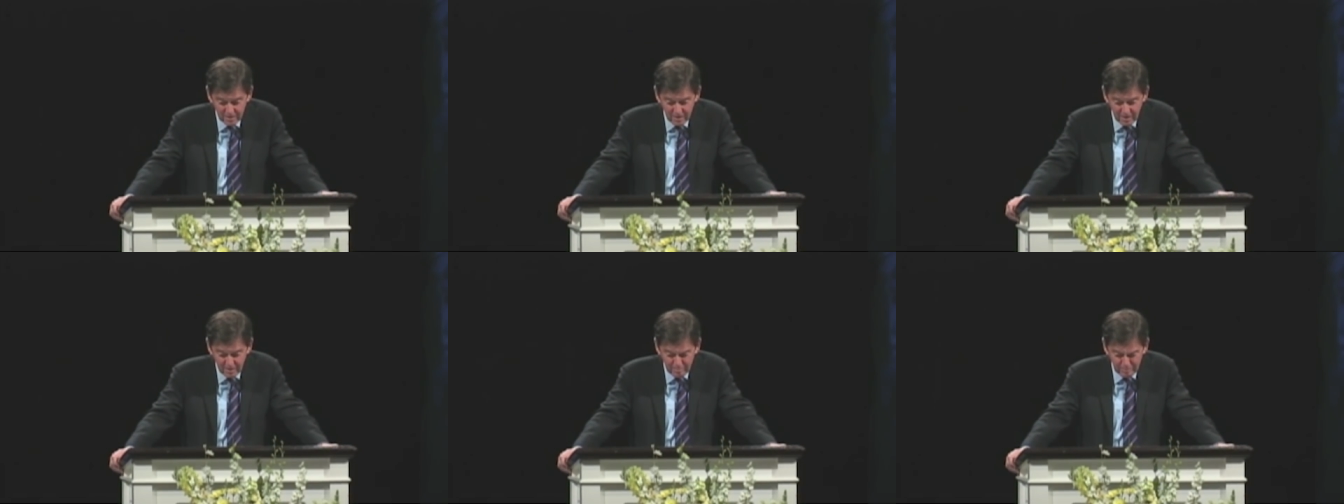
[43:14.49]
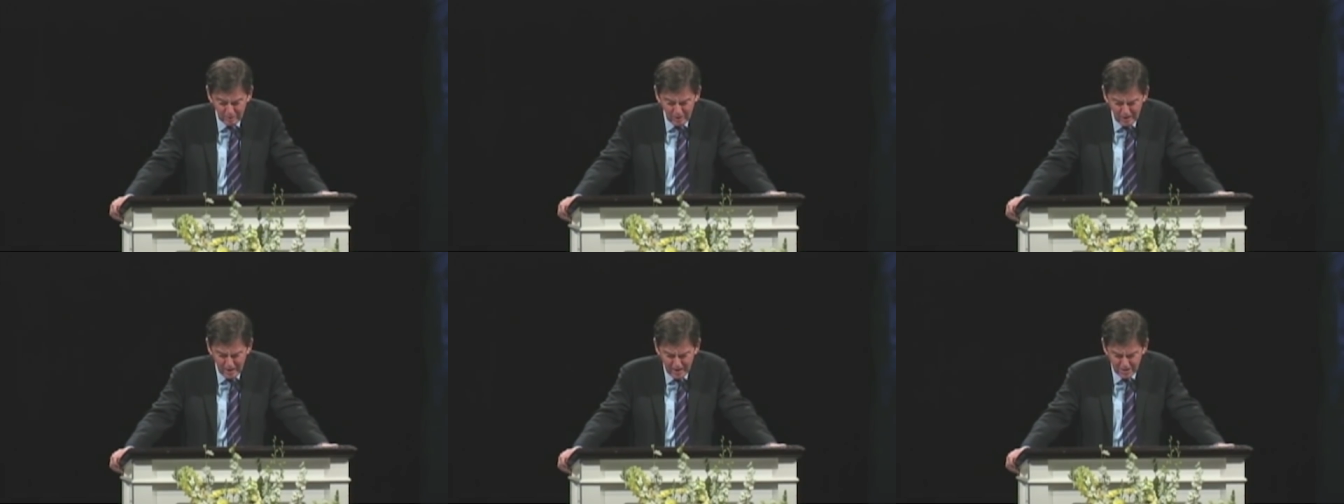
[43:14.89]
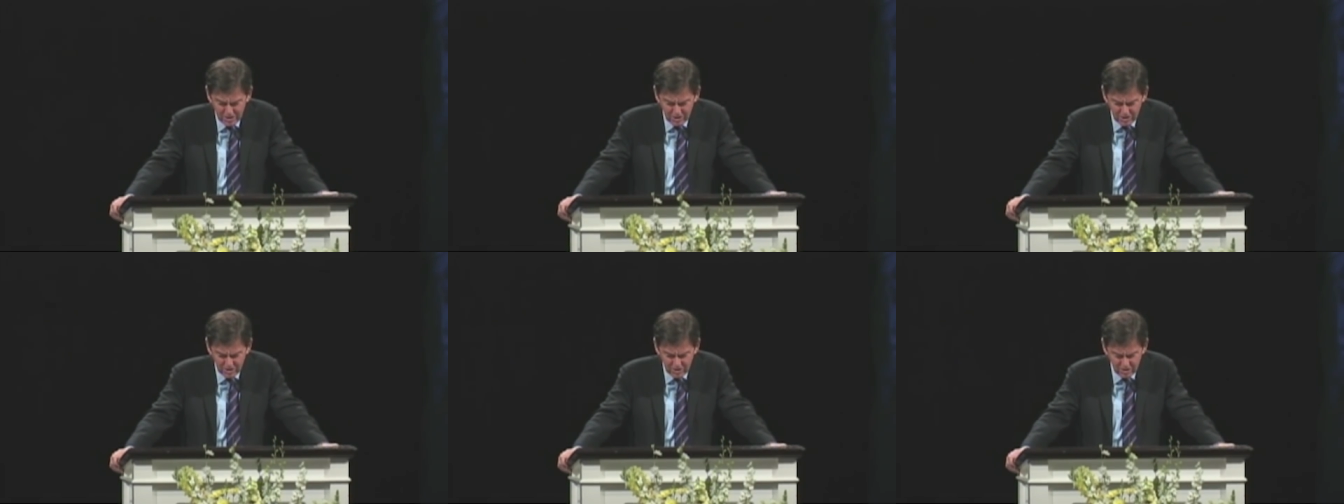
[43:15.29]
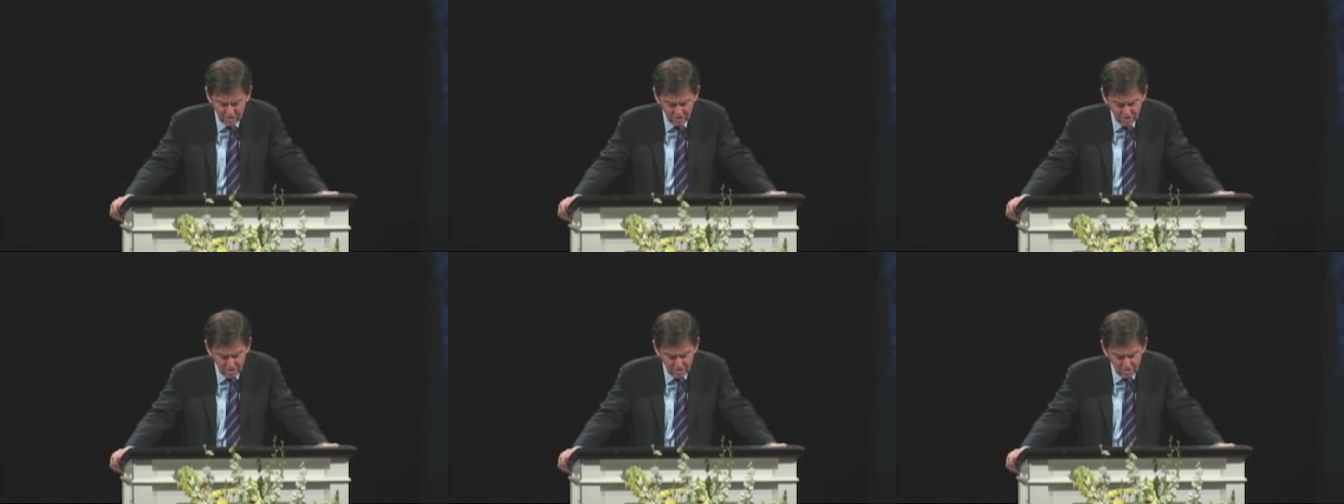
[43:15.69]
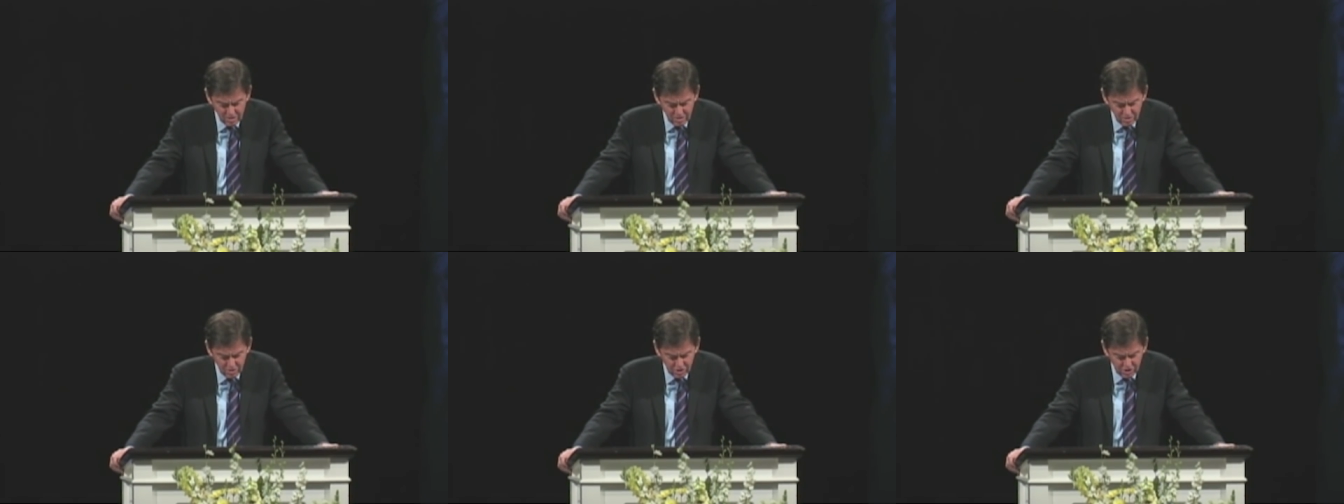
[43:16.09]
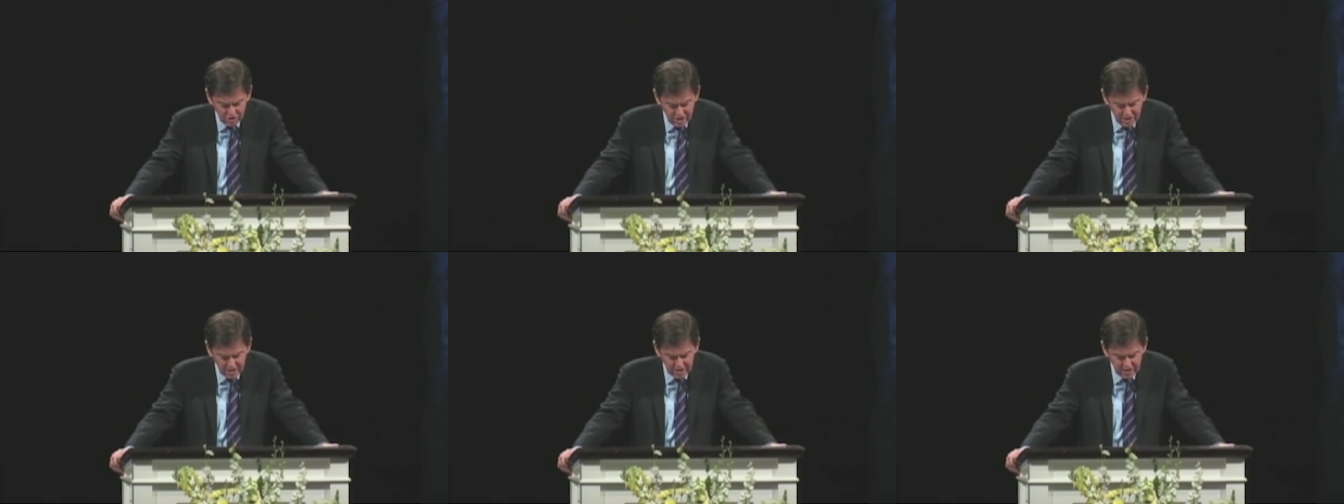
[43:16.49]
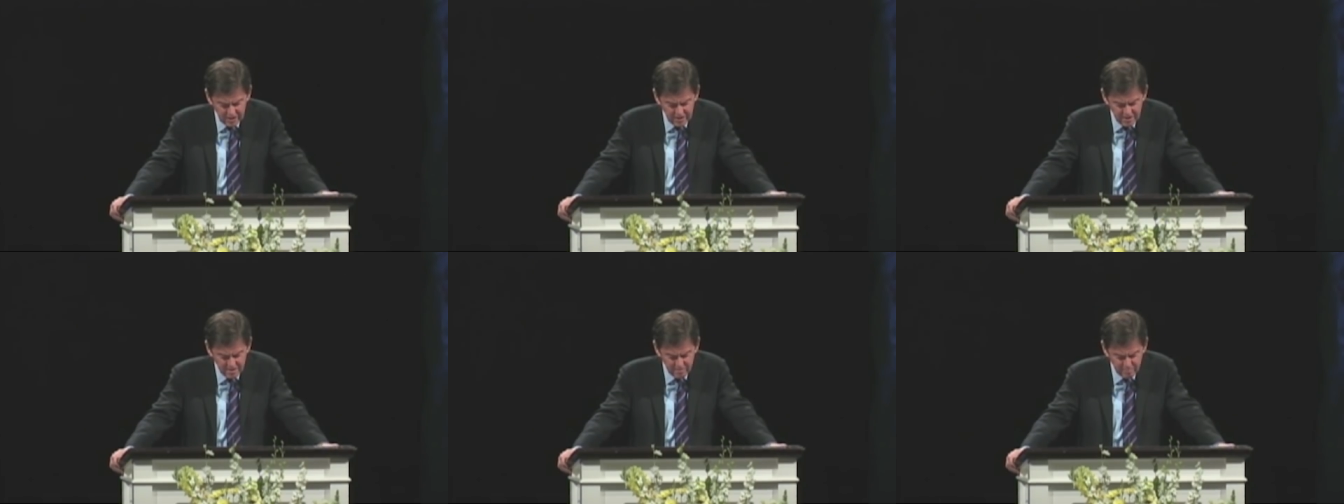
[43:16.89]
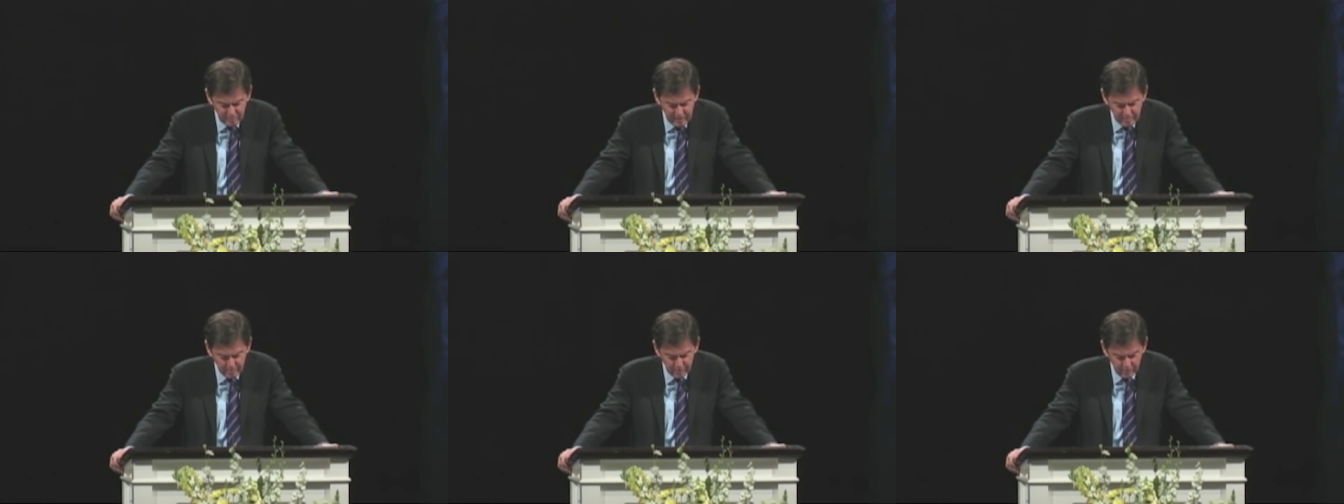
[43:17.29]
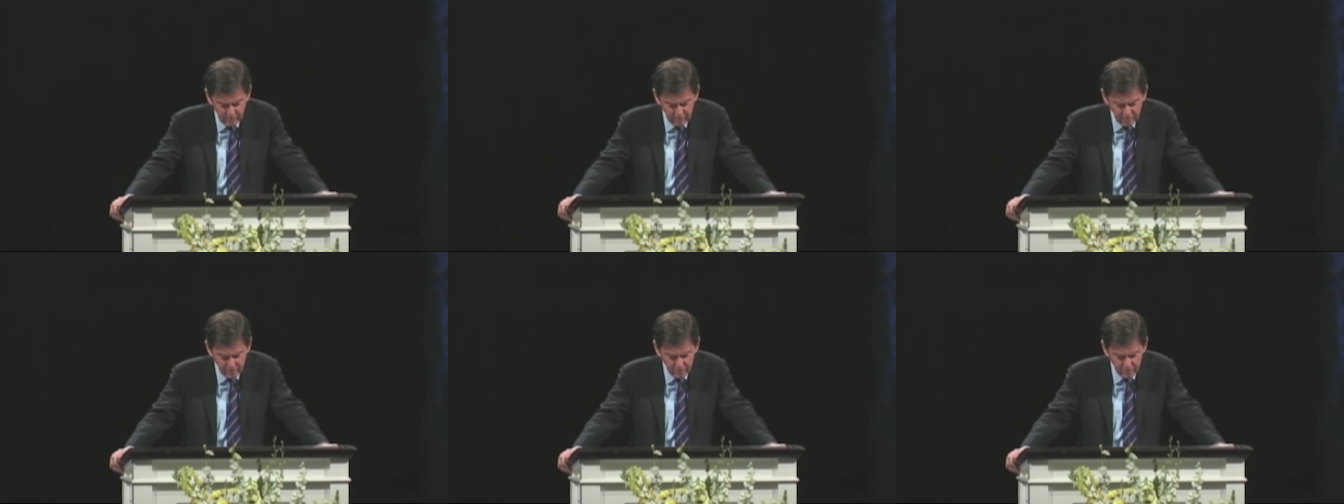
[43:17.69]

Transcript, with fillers: It applies to certain people